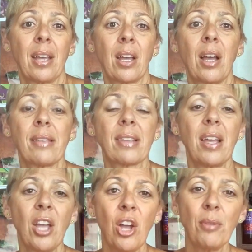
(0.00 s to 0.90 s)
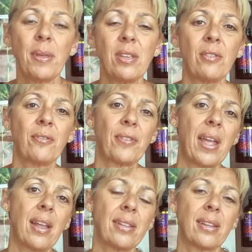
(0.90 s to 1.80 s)
Guys, I hope that you
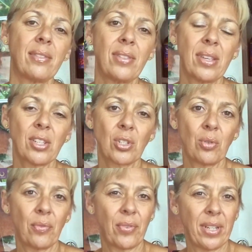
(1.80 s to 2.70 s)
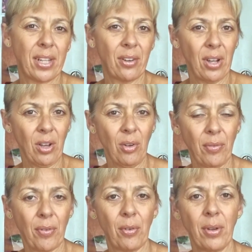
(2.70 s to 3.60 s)
found this short video
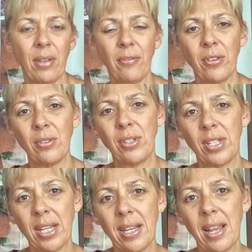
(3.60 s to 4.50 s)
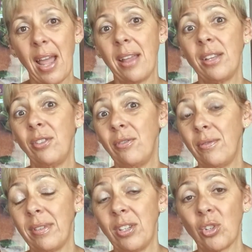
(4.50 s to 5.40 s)
helpful. If you did and
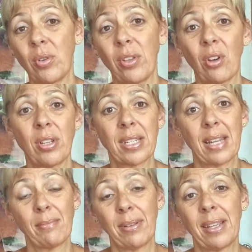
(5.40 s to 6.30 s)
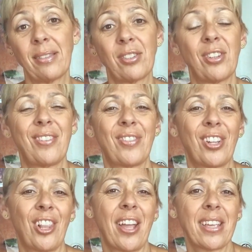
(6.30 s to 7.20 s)
you enjoyed the content, please do give it
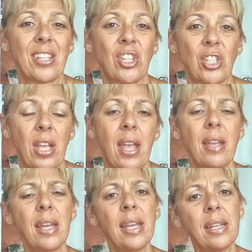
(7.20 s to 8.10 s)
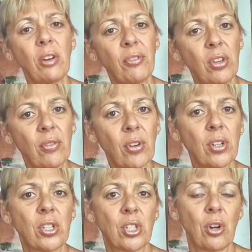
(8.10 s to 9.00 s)
a like and share. Now, if you've
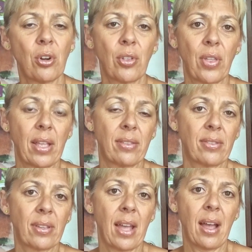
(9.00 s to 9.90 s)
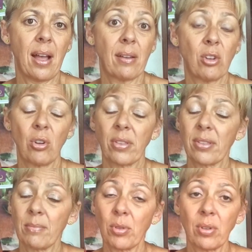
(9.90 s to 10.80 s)
got a dog that's got
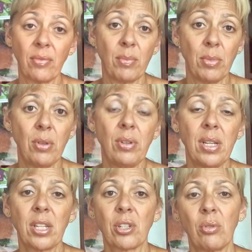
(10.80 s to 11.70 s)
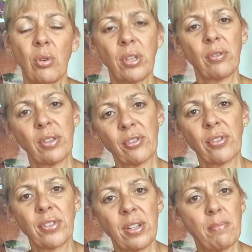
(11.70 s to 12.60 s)
some sort of immune issue, or you're
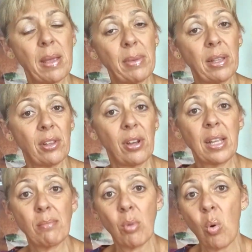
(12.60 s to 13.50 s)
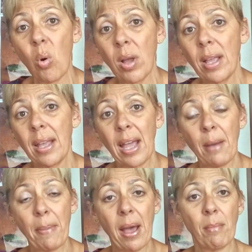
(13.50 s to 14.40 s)
interested in maybe learning more
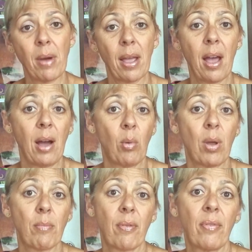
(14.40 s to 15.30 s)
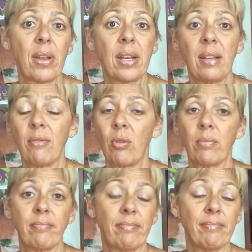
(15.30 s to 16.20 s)
about my heartworm preventative
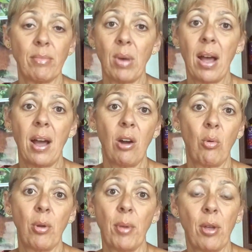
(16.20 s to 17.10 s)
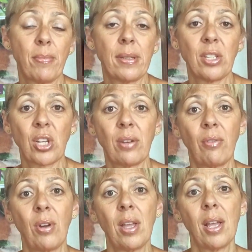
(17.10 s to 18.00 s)
or heartworm herbs in
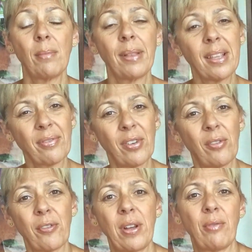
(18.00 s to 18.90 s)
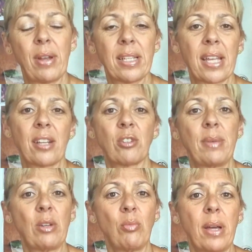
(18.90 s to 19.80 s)
general, please feel free to reach out to
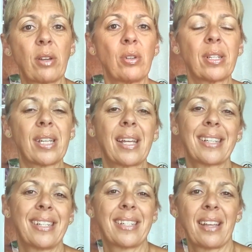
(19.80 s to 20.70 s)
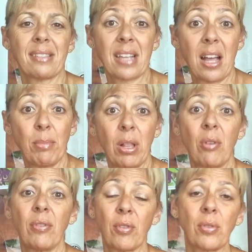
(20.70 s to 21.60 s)
me. All my contact details are
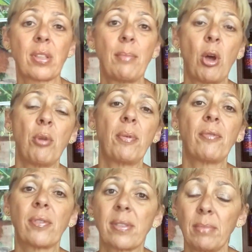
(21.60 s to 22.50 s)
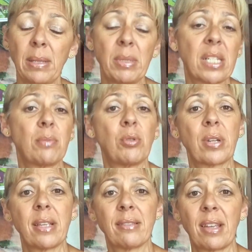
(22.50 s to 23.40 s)
below, and of course I'm open for some limited
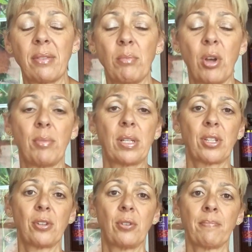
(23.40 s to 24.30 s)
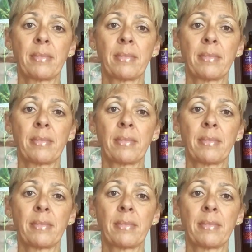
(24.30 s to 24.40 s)
bookings at the moment too.